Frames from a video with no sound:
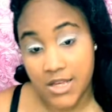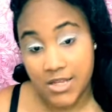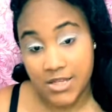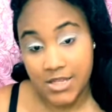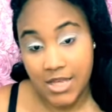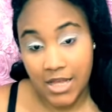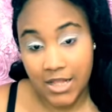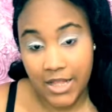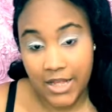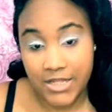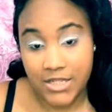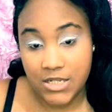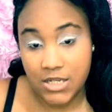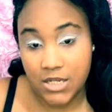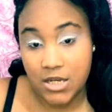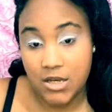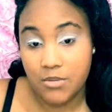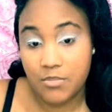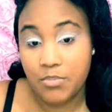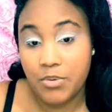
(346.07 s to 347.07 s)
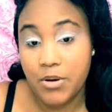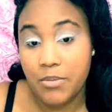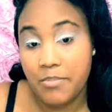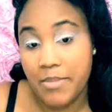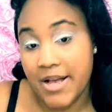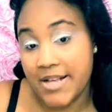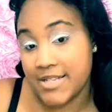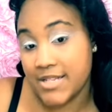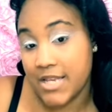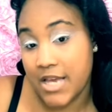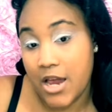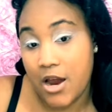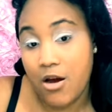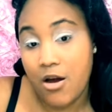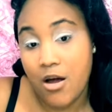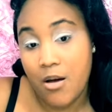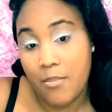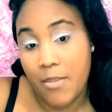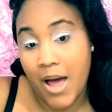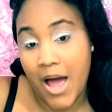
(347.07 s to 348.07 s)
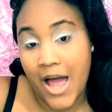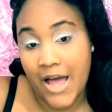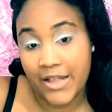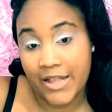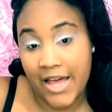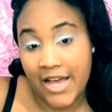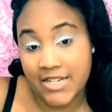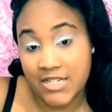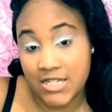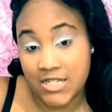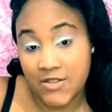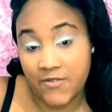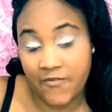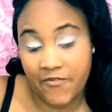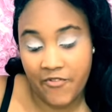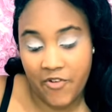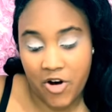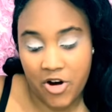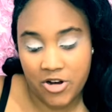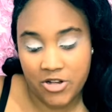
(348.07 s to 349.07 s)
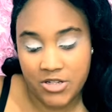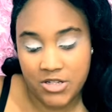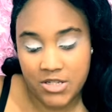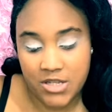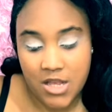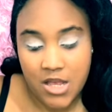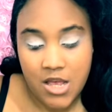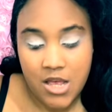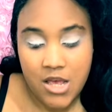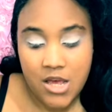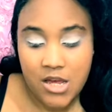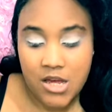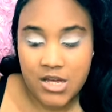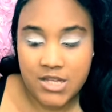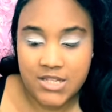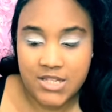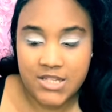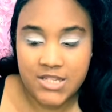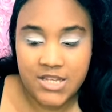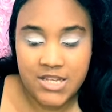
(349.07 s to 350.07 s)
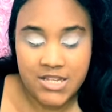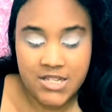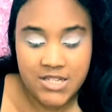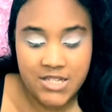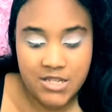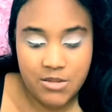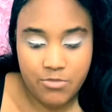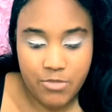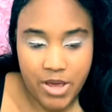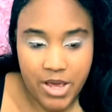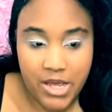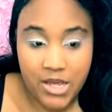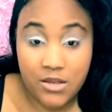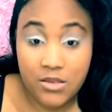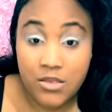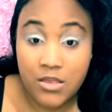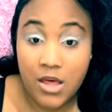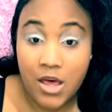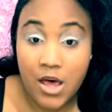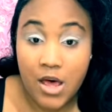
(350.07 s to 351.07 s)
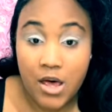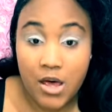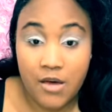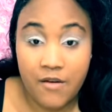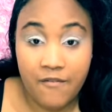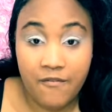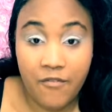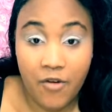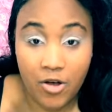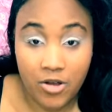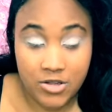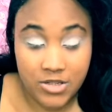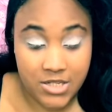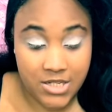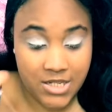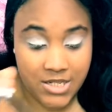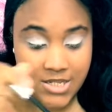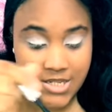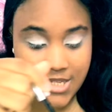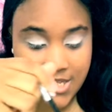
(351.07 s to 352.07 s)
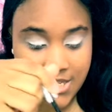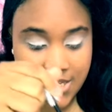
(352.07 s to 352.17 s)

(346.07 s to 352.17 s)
is I like to put mascara on my eyelashes first, because it tends to make the falsies